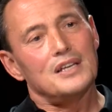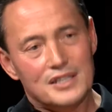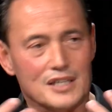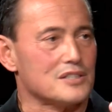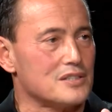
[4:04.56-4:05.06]

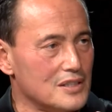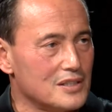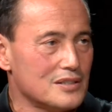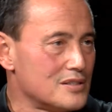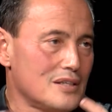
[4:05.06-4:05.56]
Yes,
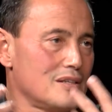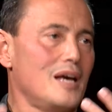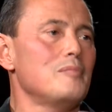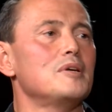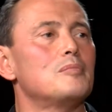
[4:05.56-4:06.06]
it
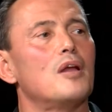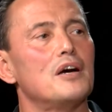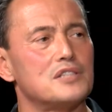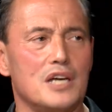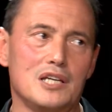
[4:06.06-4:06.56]
can be
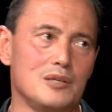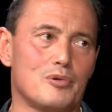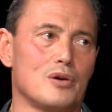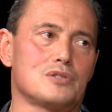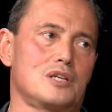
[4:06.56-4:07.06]
applied to any
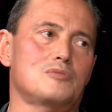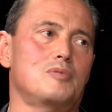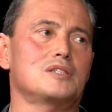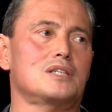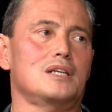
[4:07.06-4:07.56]
process,
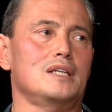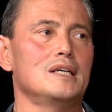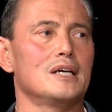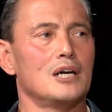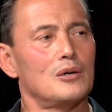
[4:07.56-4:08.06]
basically,
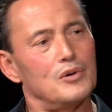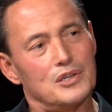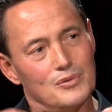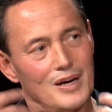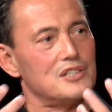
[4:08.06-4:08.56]
where
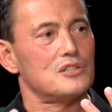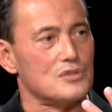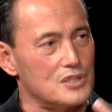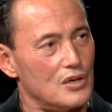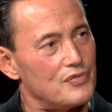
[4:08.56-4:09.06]
you ask
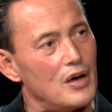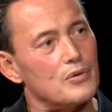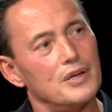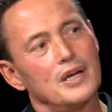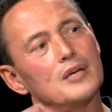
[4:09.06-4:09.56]
yourself, how
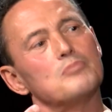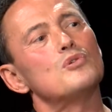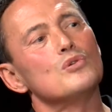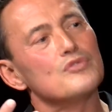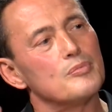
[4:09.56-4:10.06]
can I
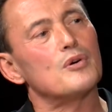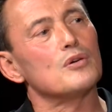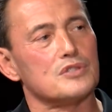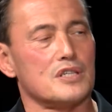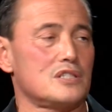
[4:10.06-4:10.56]
improve the
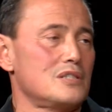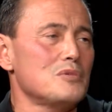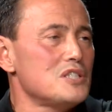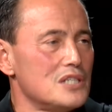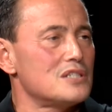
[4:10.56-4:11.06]
process?
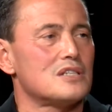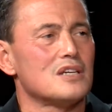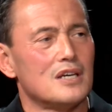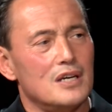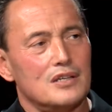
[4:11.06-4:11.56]
Which is
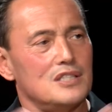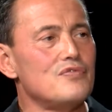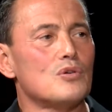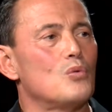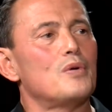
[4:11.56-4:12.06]
a
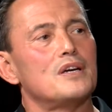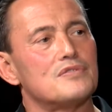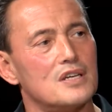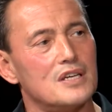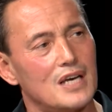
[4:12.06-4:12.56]
difficult way of
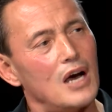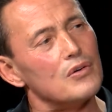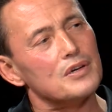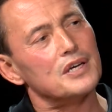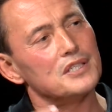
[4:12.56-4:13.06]
saying, how
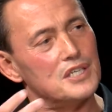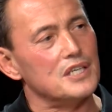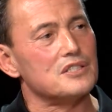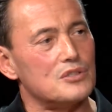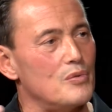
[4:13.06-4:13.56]
can I
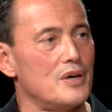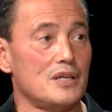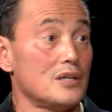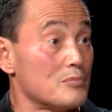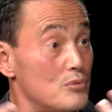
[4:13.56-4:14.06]
change the way
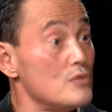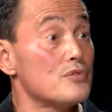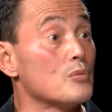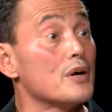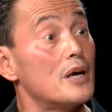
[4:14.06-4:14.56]
and improve
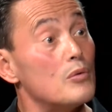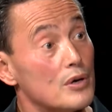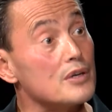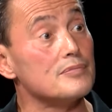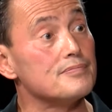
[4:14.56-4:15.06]
the way I work?